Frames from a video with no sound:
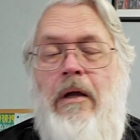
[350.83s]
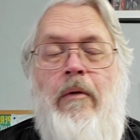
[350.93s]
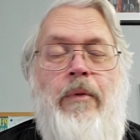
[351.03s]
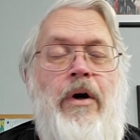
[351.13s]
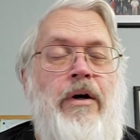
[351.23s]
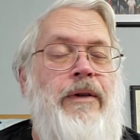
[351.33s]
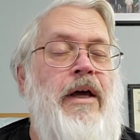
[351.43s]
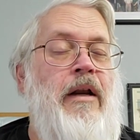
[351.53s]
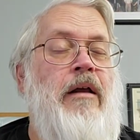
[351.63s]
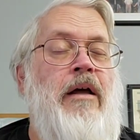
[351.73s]
Part of
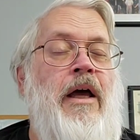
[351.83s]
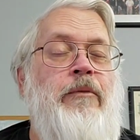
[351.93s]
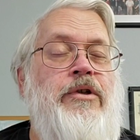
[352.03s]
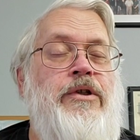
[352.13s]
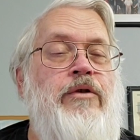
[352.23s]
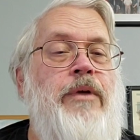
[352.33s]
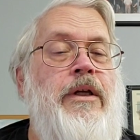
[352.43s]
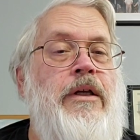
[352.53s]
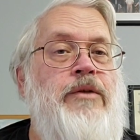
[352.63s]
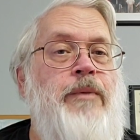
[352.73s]
that, I'm assuming,
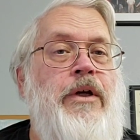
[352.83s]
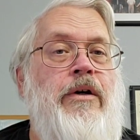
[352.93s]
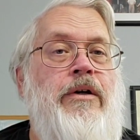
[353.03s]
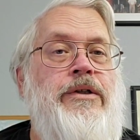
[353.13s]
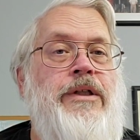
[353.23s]
is because